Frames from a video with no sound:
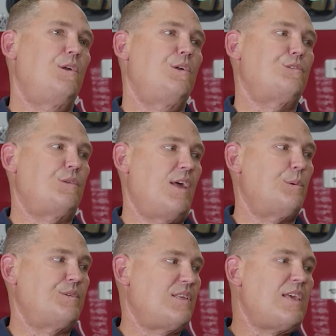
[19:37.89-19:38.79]
So that
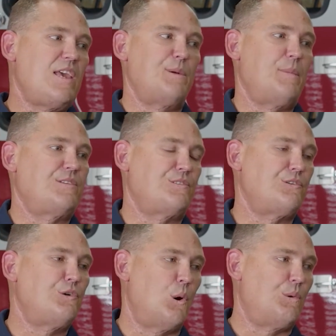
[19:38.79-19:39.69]
was the EMS
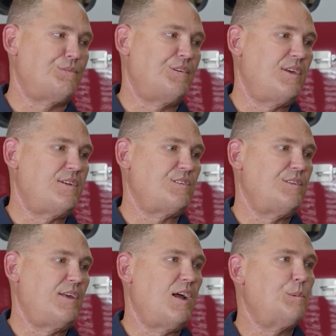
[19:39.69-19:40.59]
goal for this.
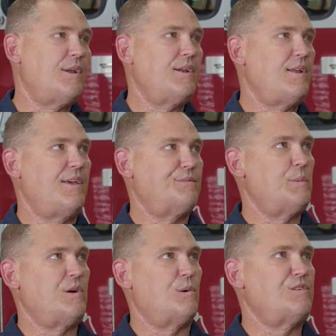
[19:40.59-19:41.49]
And then I wanted to give them,
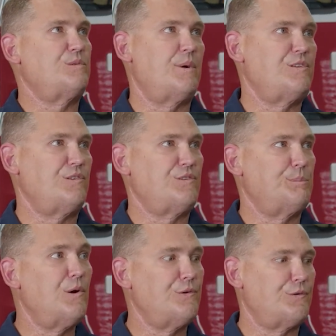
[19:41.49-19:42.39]
of course, as much
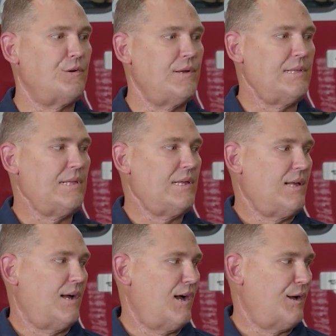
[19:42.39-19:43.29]
exposure
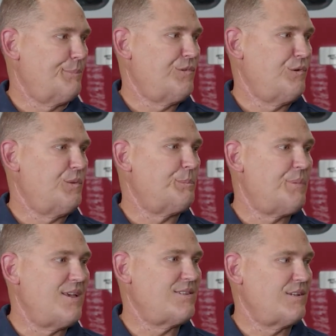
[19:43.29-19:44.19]
to the
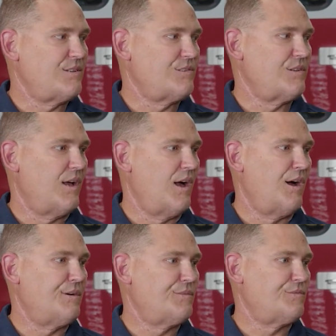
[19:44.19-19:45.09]
basics
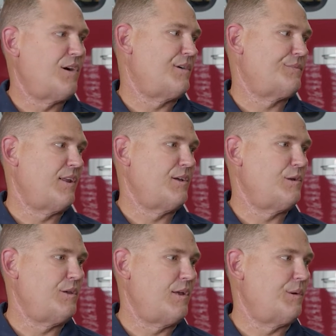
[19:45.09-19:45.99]
of
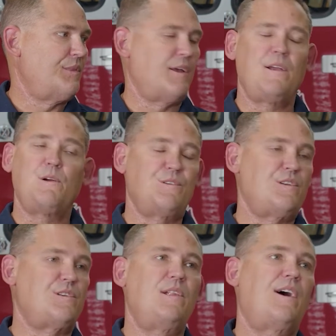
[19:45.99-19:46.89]
firefighting. You know, and then, of course,
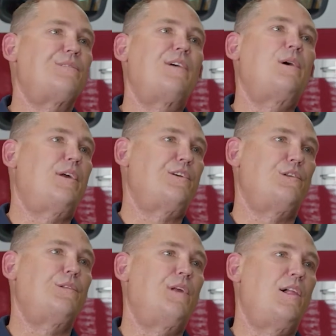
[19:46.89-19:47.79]
there's a lot of
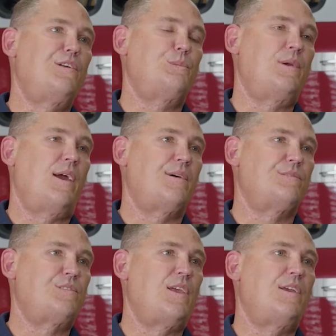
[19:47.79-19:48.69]
foundational knowledge. We have
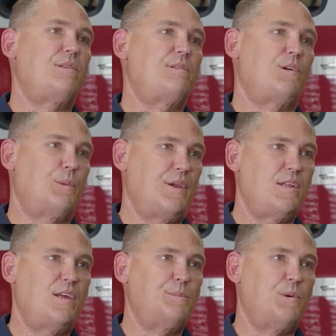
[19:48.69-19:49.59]
state
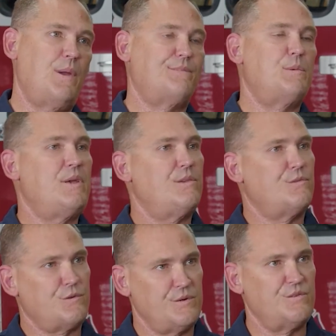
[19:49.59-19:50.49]
curriculum that we have to meet
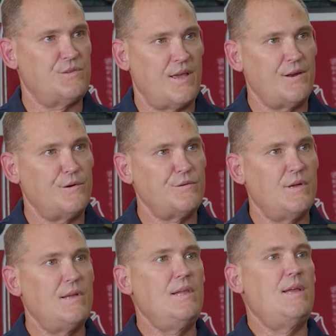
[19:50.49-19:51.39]
certain standards,
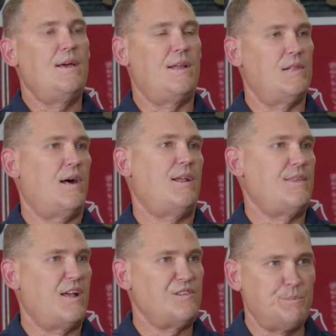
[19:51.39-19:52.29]
and a lot of
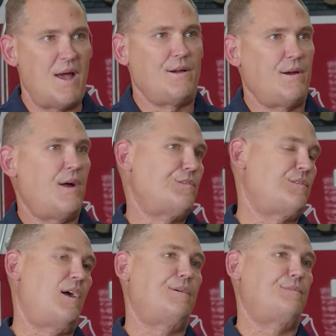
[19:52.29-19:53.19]
that is background
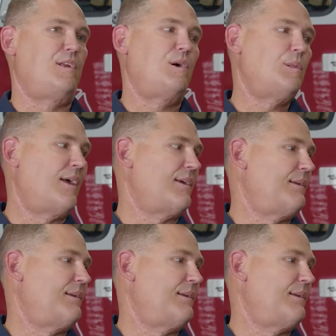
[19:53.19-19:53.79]
stuff, you know, like